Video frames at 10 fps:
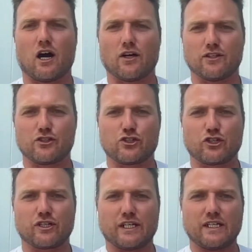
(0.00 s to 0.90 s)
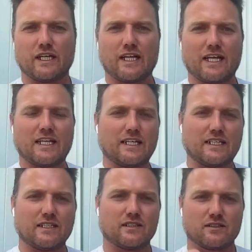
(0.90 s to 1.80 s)
on this journey in
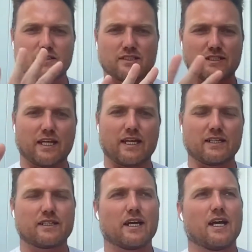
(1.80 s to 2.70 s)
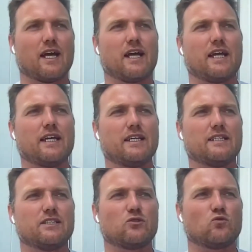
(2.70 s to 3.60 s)
any state
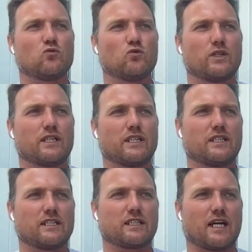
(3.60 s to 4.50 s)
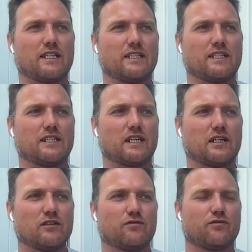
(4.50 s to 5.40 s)
is really this idea
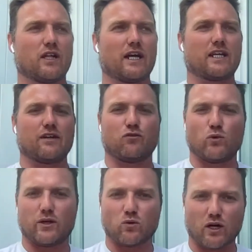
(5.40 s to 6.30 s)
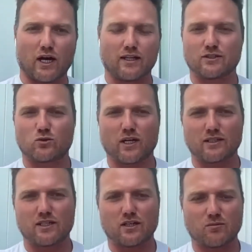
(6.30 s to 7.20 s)
of like, if we were, this is what I
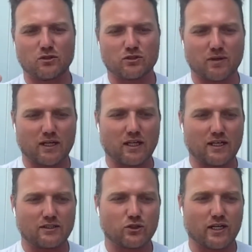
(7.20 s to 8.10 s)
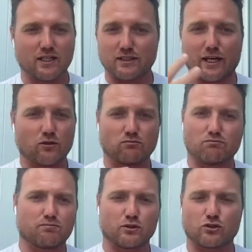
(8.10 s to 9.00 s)
tell most of my clients, right? Because I don't
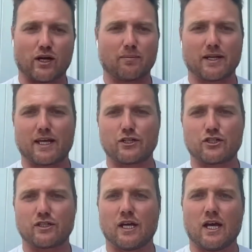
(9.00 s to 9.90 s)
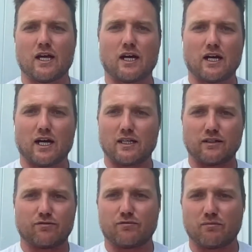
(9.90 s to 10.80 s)
prescribe medication. I
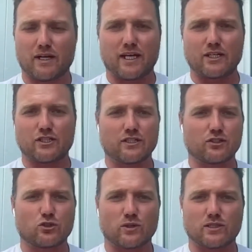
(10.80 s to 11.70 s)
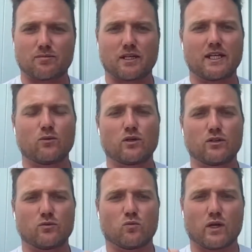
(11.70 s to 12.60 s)
leave medication as a choice up to
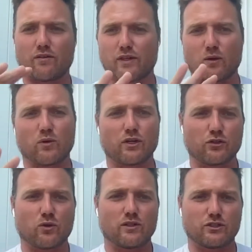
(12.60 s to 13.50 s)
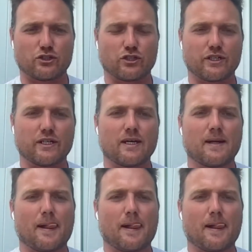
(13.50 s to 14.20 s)
anyone, whatever they want to do on this journey.